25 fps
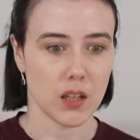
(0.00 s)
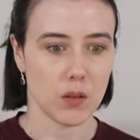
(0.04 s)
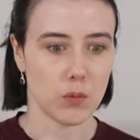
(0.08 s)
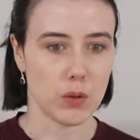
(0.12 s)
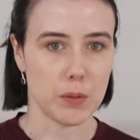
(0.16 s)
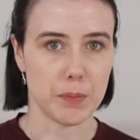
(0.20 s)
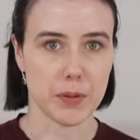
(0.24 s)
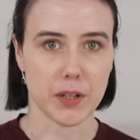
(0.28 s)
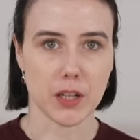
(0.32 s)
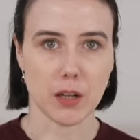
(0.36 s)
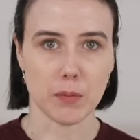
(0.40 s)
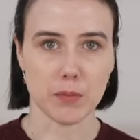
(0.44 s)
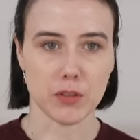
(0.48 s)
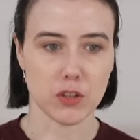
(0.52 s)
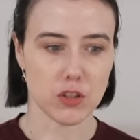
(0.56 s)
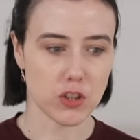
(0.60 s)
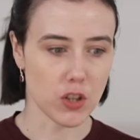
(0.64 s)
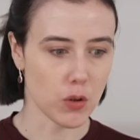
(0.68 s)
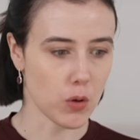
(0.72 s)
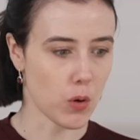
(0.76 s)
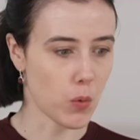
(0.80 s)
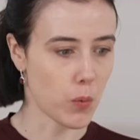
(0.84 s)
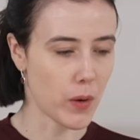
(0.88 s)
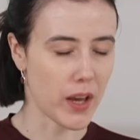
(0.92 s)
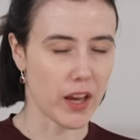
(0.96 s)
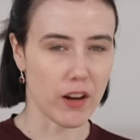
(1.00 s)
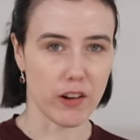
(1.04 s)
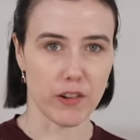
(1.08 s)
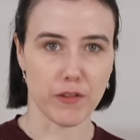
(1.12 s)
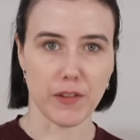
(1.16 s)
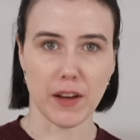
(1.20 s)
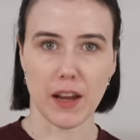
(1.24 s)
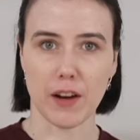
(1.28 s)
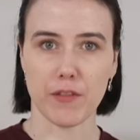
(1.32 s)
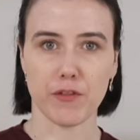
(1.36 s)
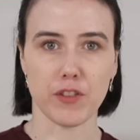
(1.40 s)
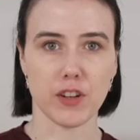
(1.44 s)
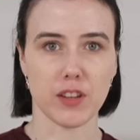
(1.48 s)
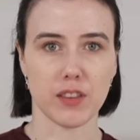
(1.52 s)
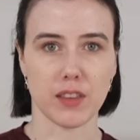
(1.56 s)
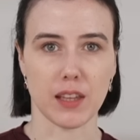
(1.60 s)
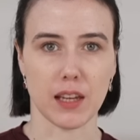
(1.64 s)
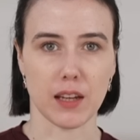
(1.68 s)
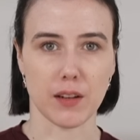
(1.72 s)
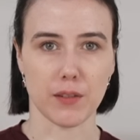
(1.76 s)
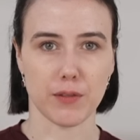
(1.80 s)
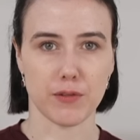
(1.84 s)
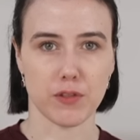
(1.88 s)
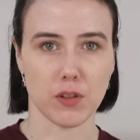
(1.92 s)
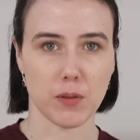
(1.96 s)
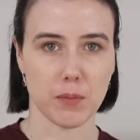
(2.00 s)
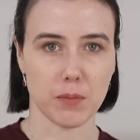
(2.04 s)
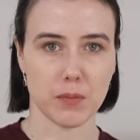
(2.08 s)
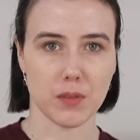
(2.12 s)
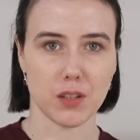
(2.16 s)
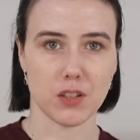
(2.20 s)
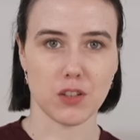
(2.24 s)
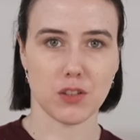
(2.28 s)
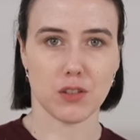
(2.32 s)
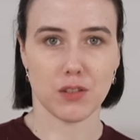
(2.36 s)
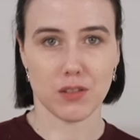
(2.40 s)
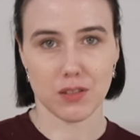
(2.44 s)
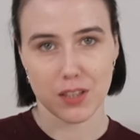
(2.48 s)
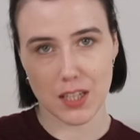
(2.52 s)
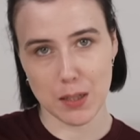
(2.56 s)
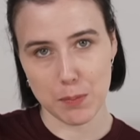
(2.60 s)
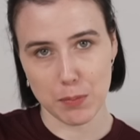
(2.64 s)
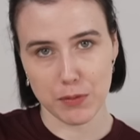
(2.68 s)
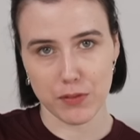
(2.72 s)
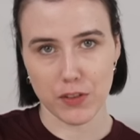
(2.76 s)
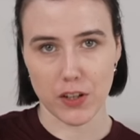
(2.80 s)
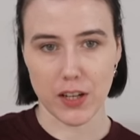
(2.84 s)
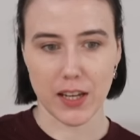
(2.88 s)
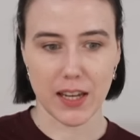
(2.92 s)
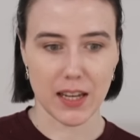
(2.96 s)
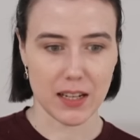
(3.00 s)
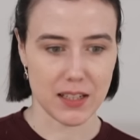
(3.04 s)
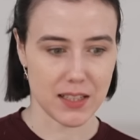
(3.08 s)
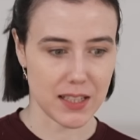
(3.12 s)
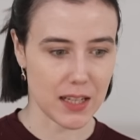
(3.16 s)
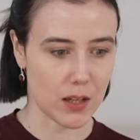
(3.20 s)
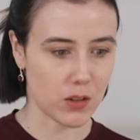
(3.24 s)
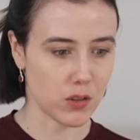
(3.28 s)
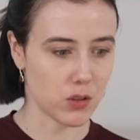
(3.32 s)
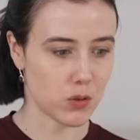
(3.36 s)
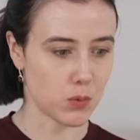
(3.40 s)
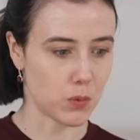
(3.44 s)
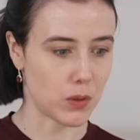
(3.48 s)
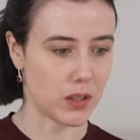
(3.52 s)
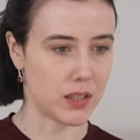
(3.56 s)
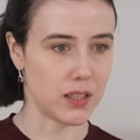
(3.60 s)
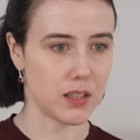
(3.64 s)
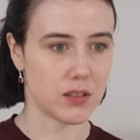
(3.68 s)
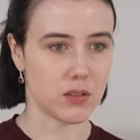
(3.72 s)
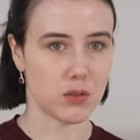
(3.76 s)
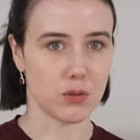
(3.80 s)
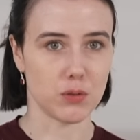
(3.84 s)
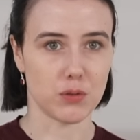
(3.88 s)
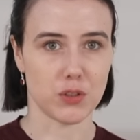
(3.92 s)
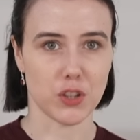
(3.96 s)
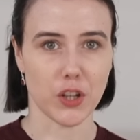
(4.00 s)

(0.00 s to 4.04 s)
we become so aware of everything from the tip of our head down to our little